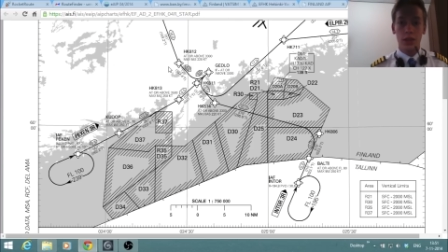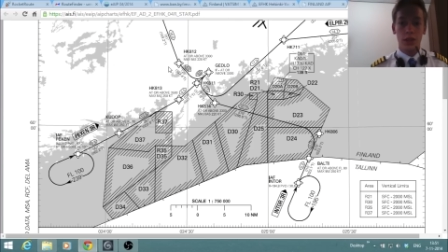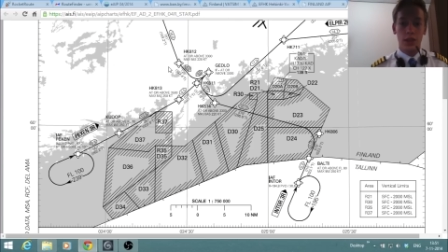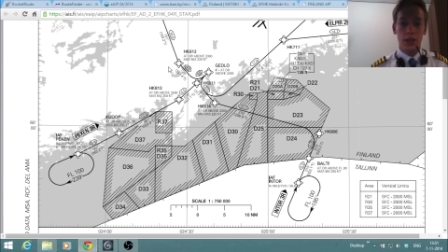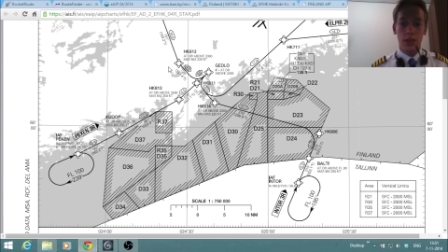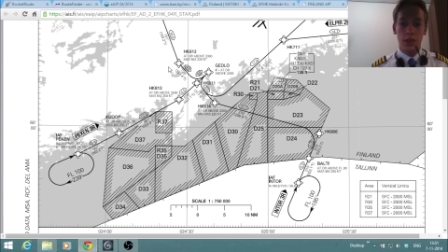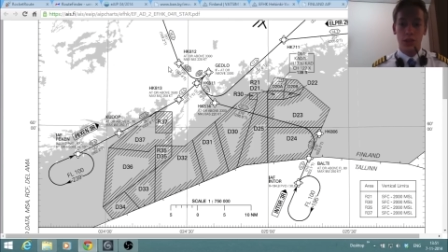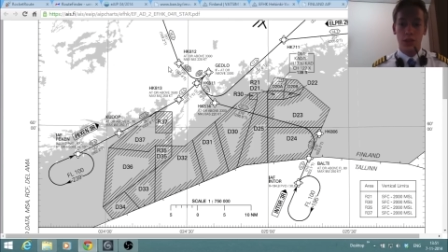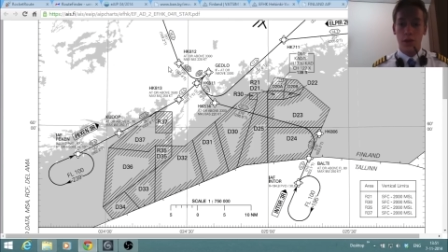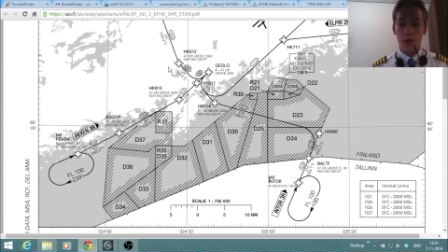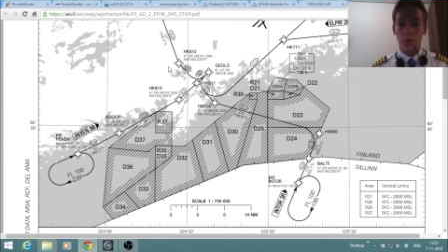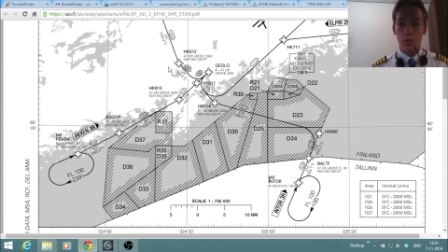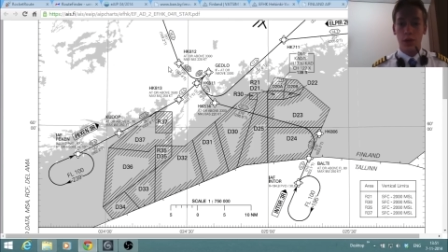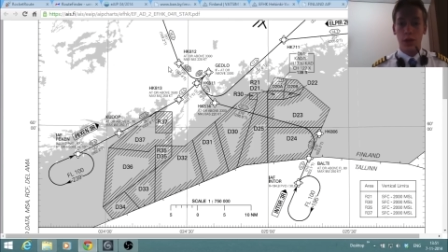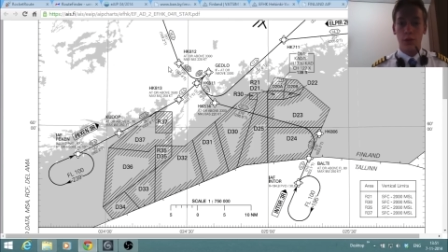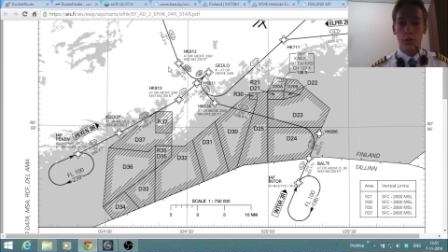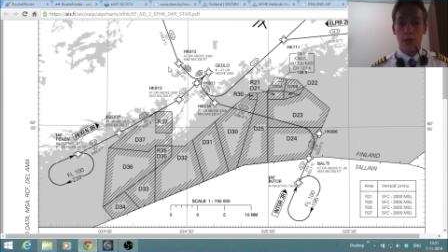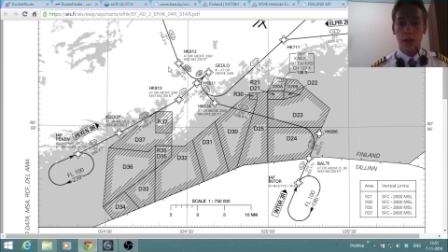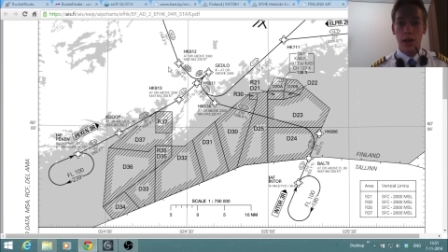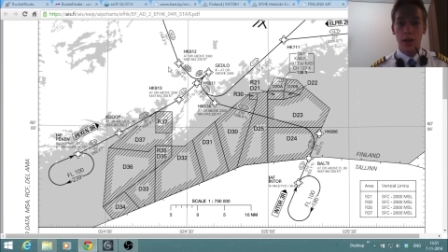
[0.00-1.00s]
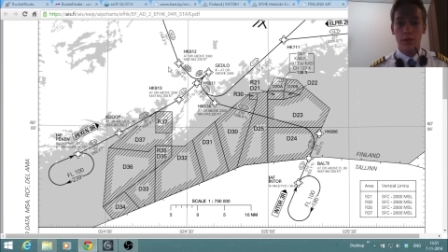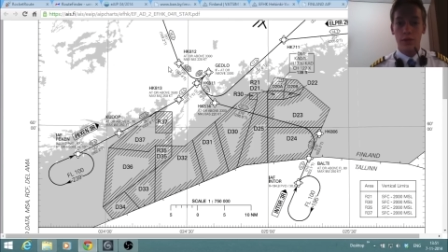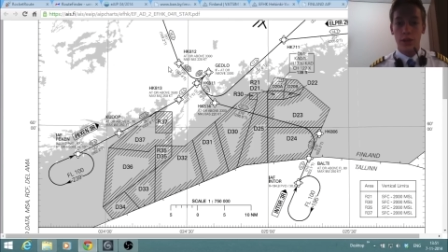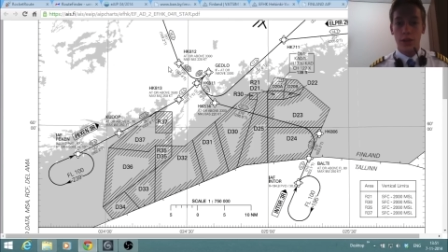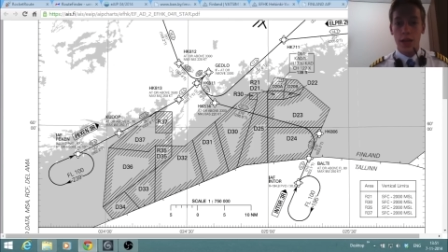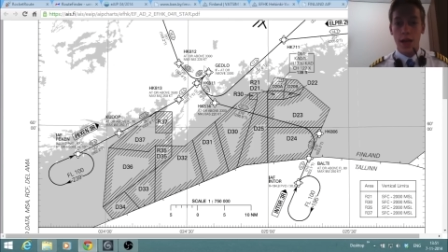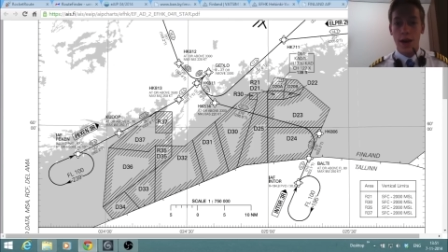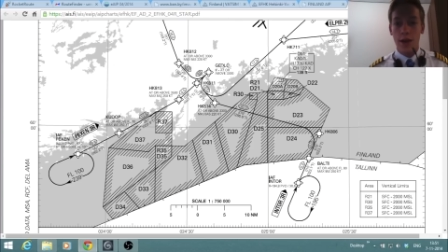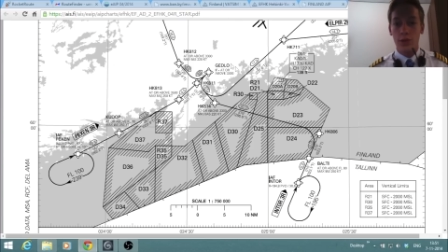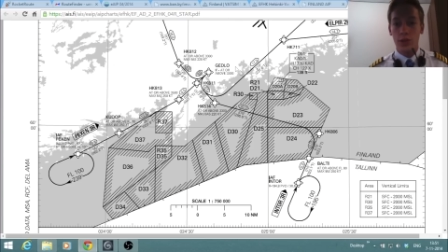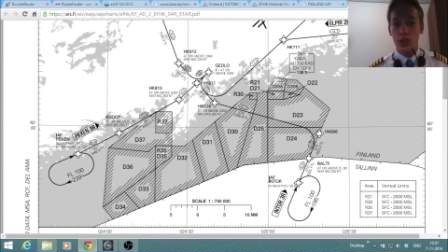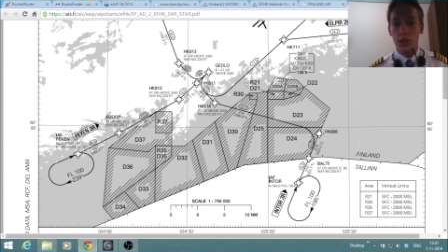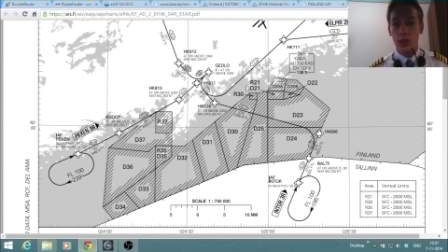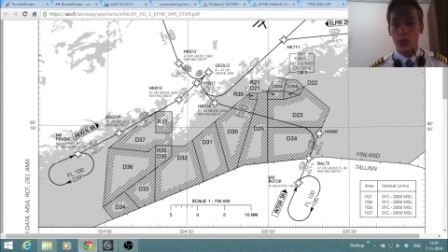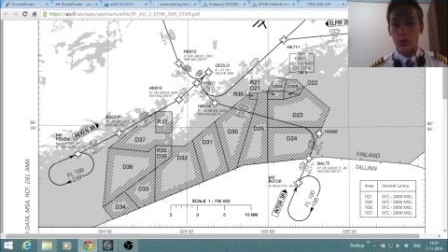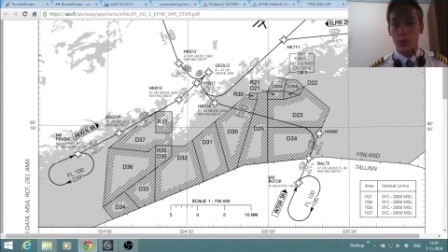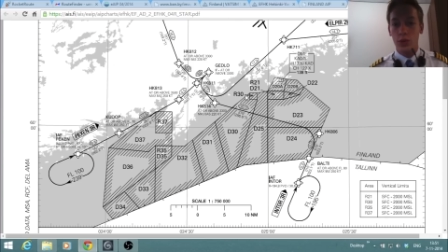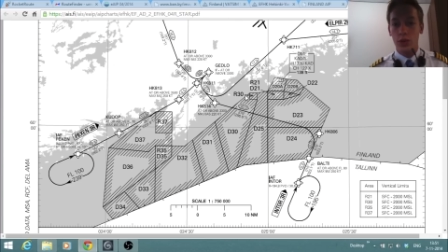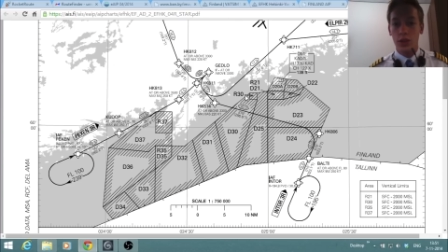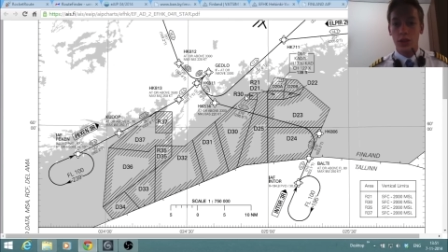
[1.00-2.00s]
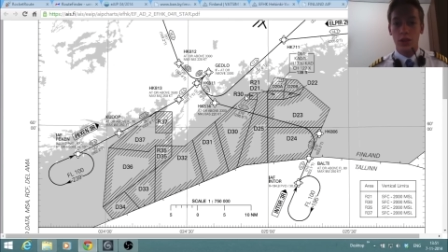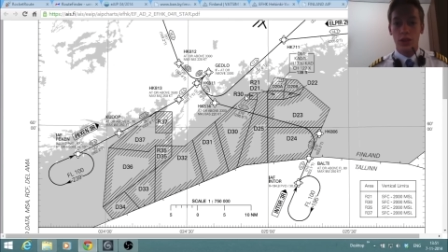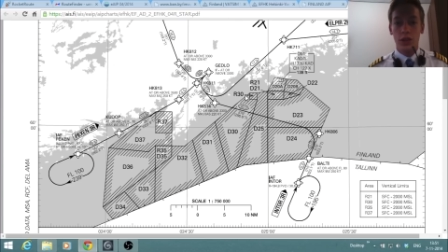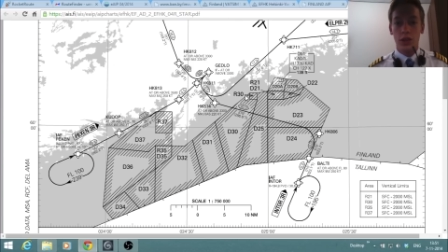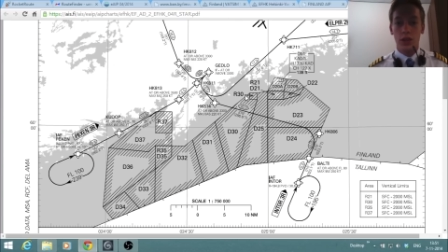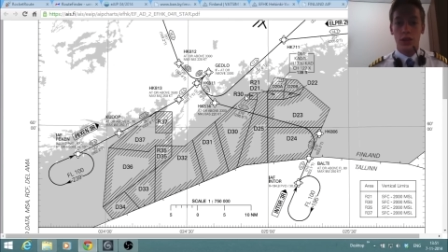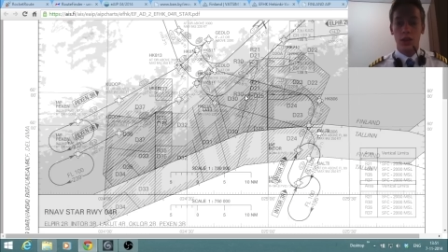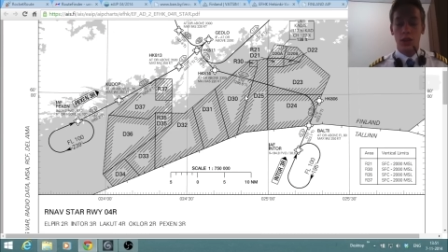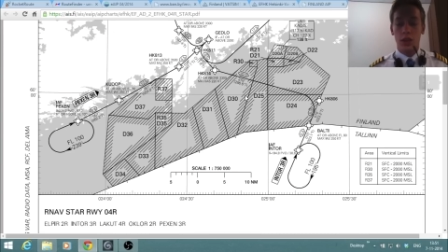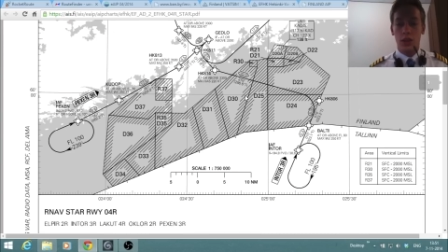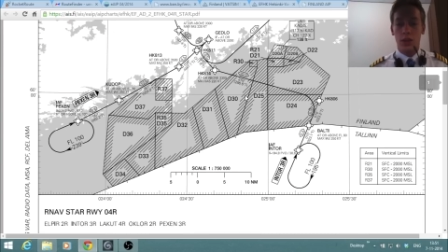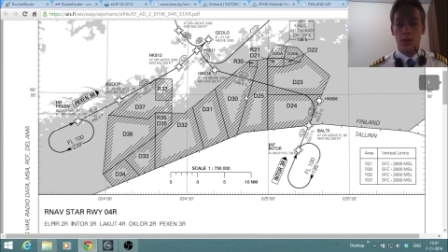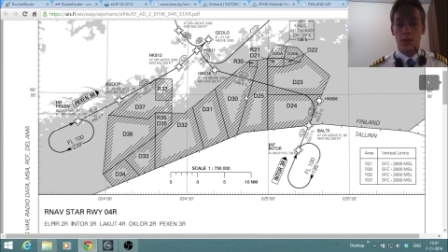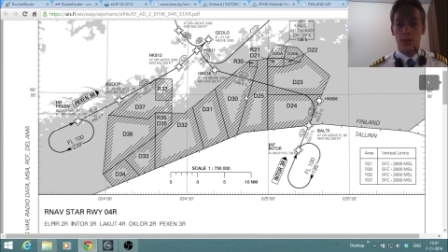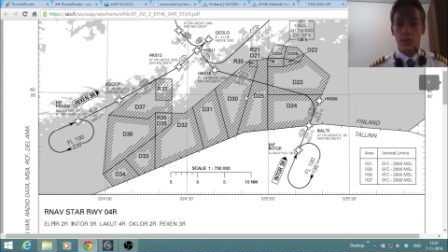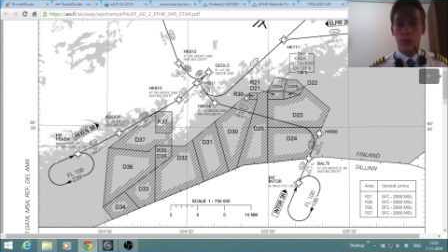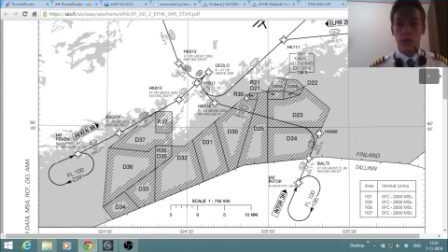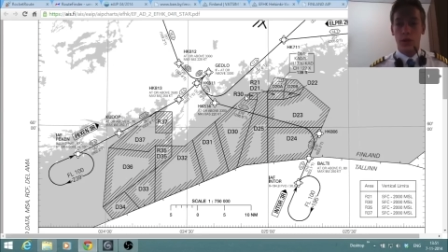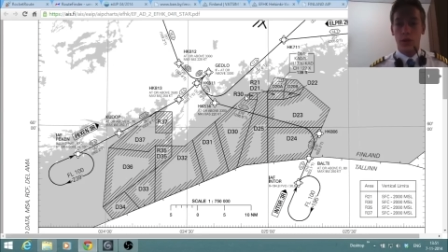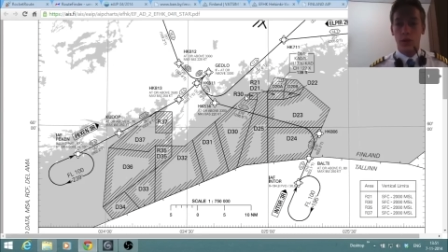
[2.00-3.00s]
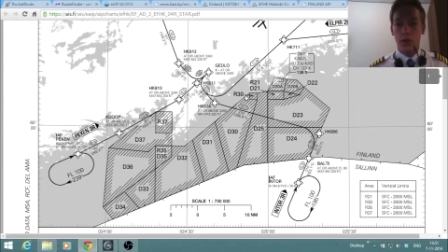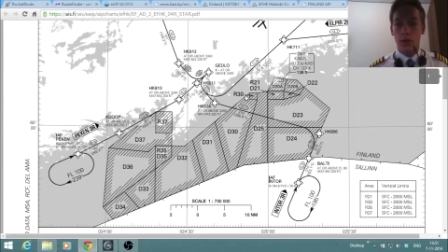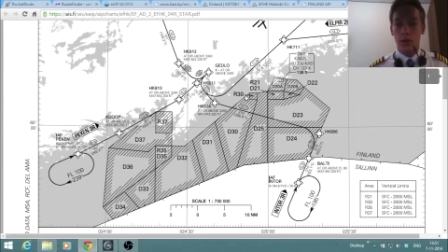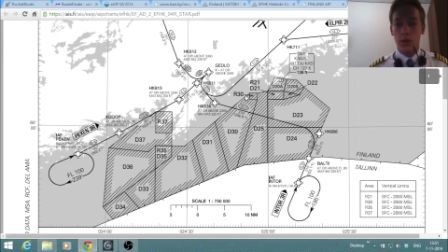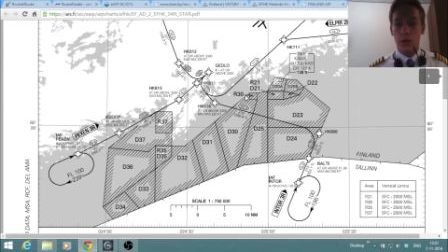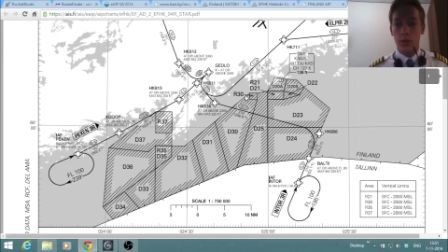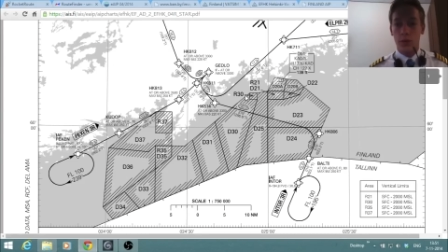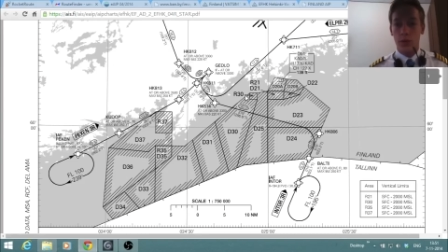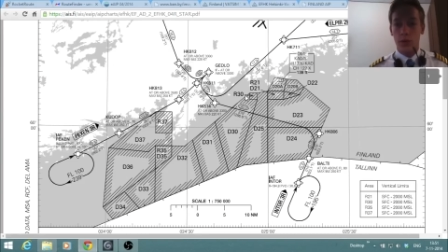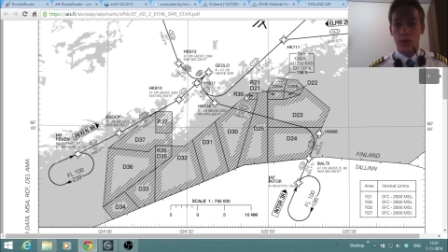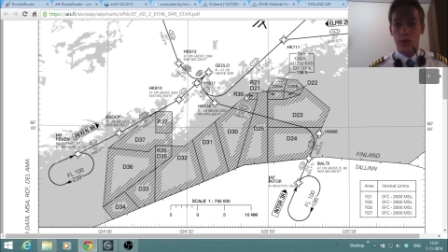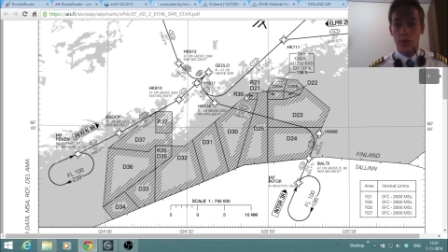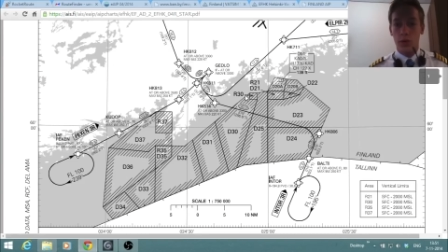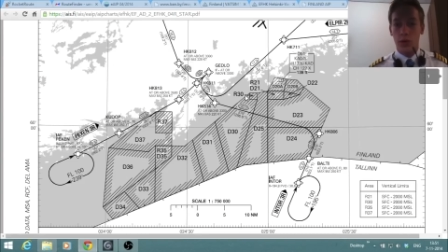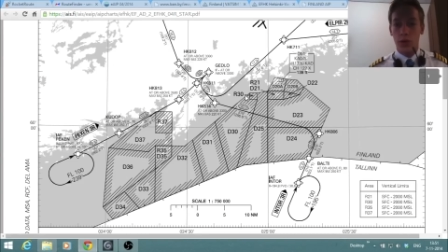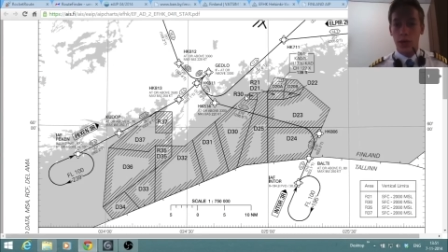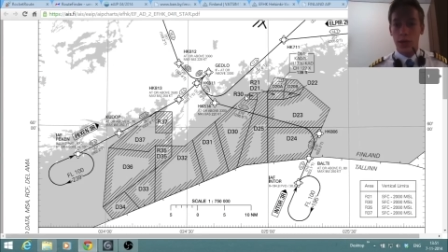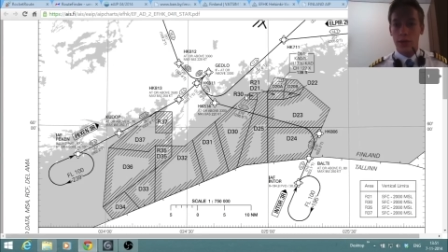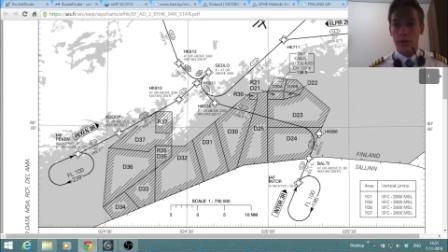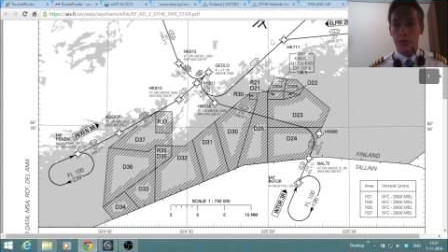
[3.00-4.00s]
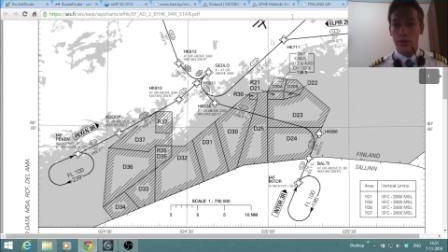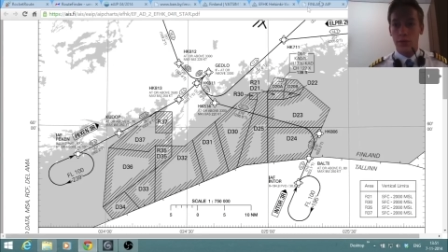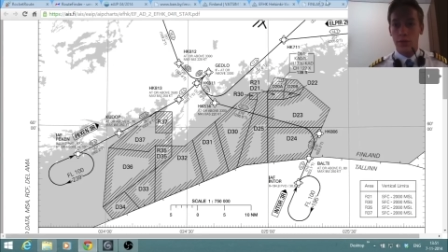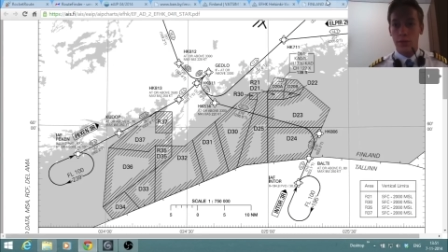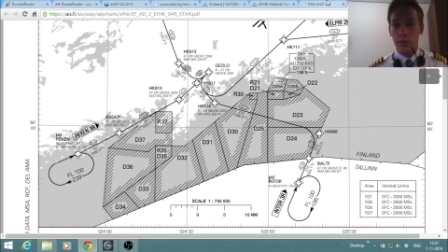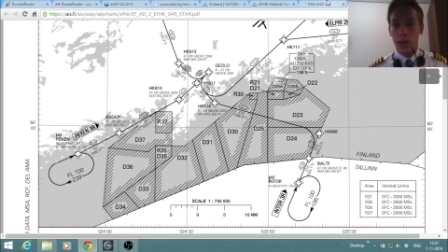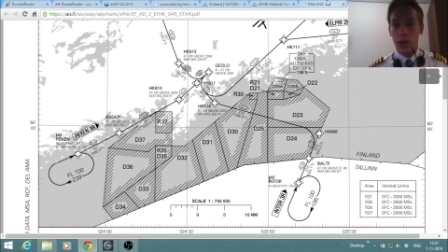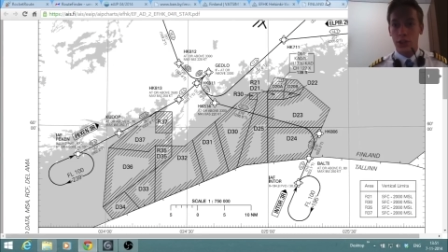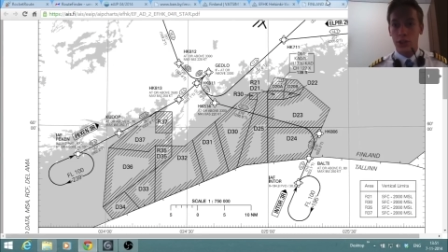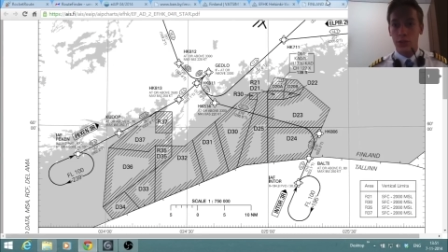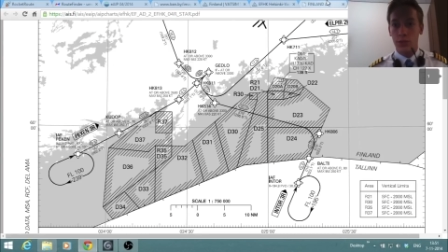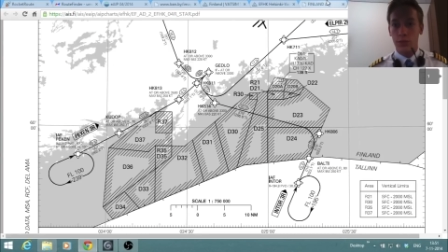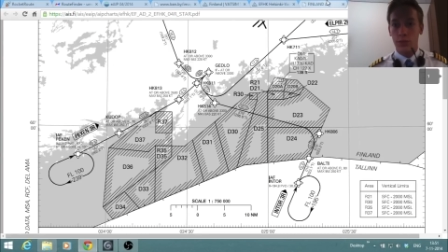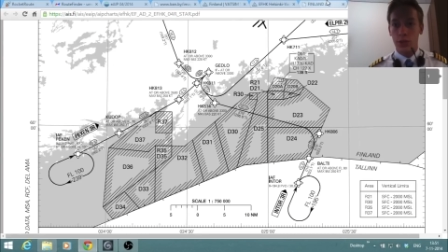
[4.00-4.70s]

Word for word: it's not really relevant now to um, look up all that information.